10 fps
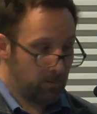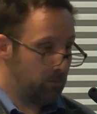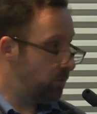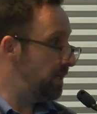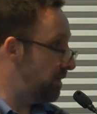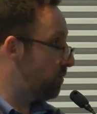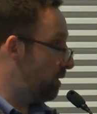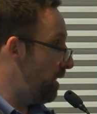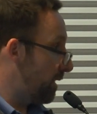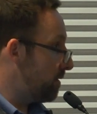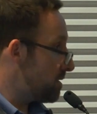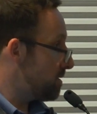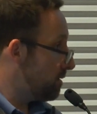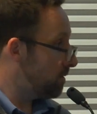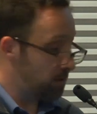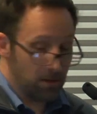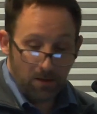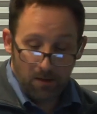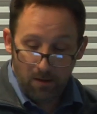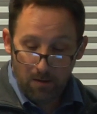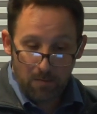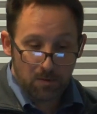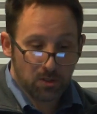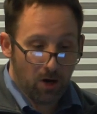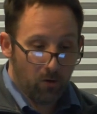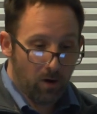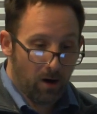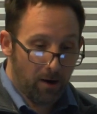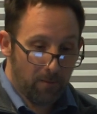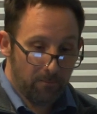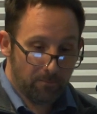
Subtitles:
We need to remake this. So